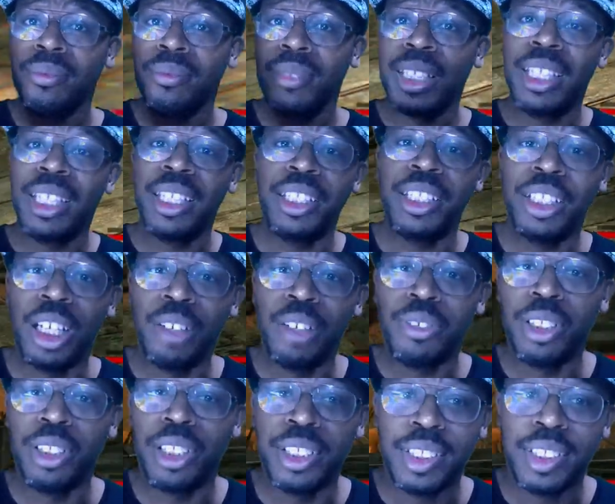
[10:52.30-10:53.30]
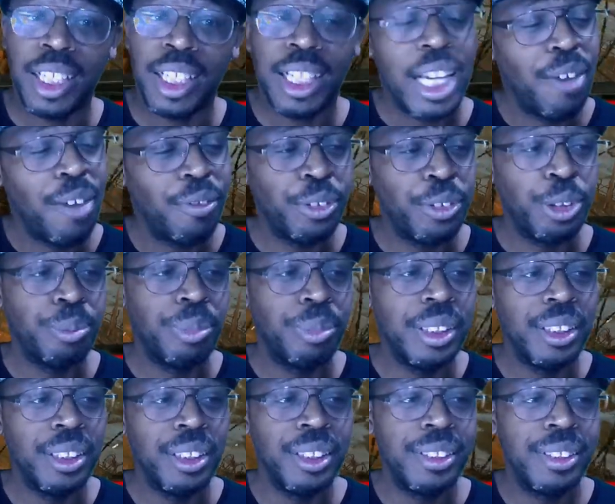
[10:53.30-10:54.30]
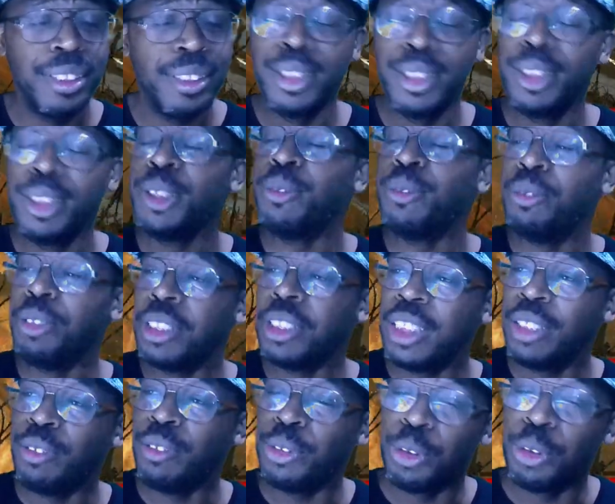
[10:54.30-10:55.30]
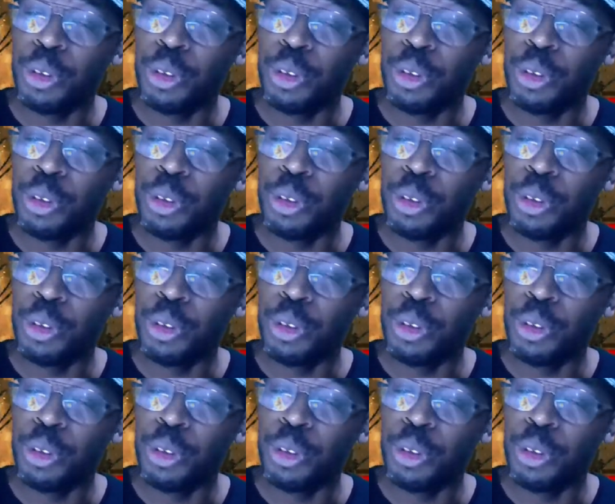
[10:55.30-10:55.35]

any other list i haven't completed we could definitely talk